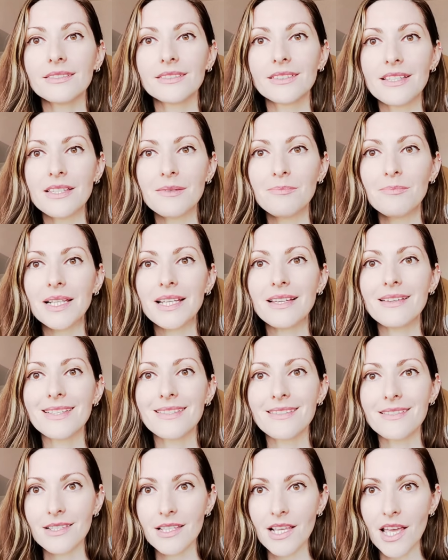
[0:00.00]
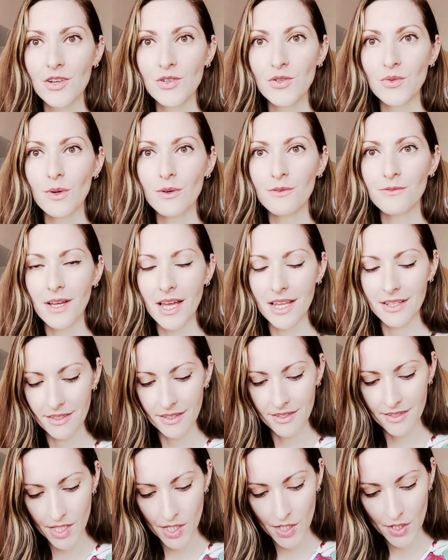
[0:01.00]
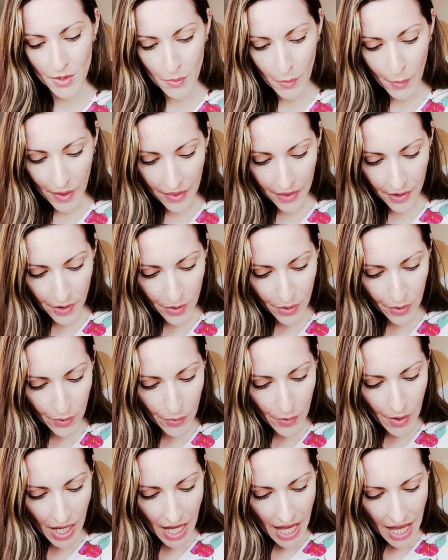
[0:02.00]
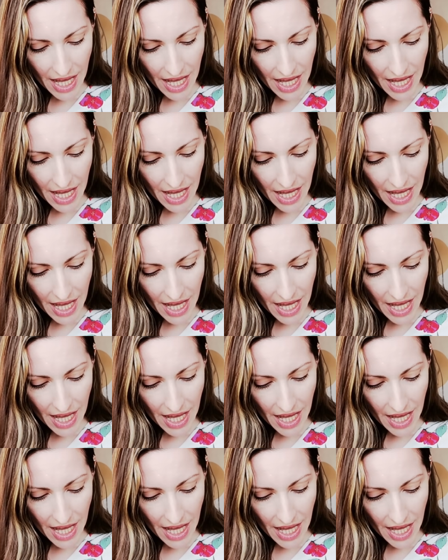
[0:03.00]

deeply sexual fantasies with you.